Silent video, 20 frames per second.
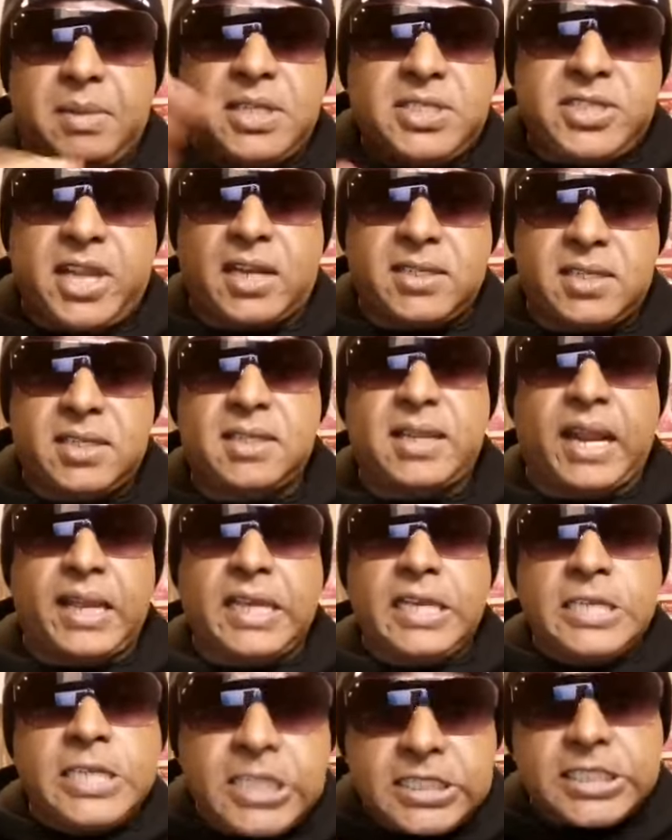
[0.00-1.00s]
instructions
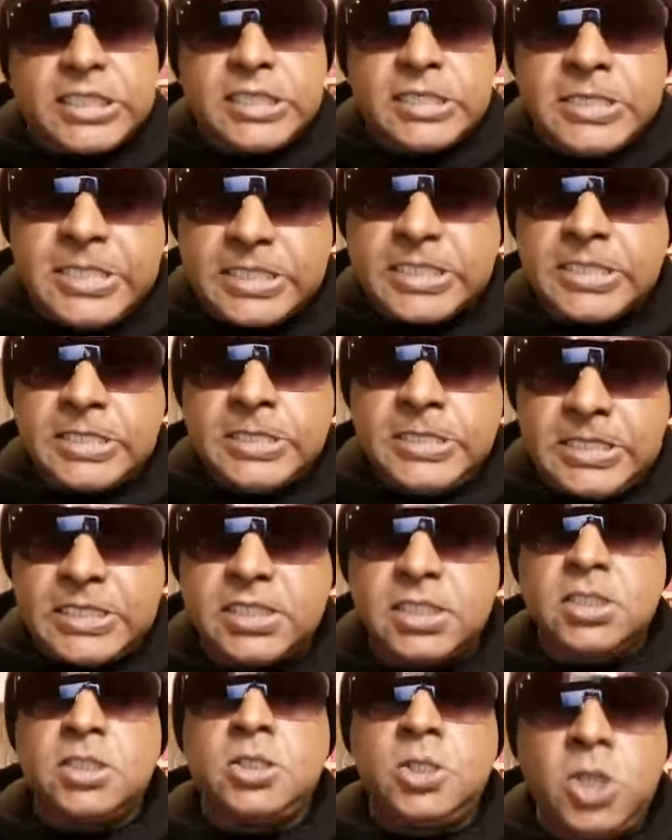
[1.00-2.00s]
like, yes, yes, yes,